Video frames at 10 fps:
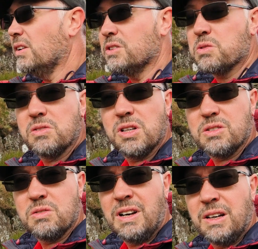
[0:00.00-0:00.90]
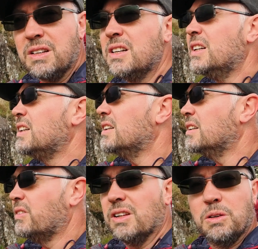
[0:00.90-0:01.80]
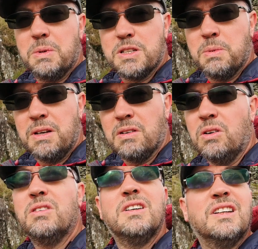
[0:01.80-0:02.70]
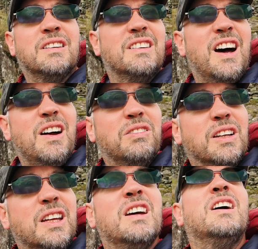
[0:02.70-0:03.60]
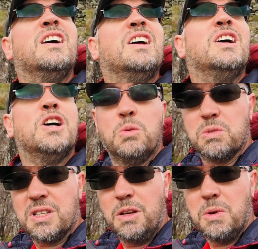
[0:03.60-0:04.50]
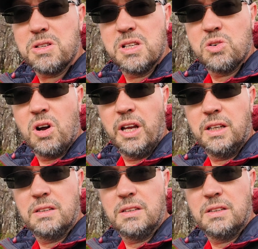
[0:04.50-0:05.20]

little sort of shots around, a few little bits of b-roll, and hopefully we'll stay mostly dry.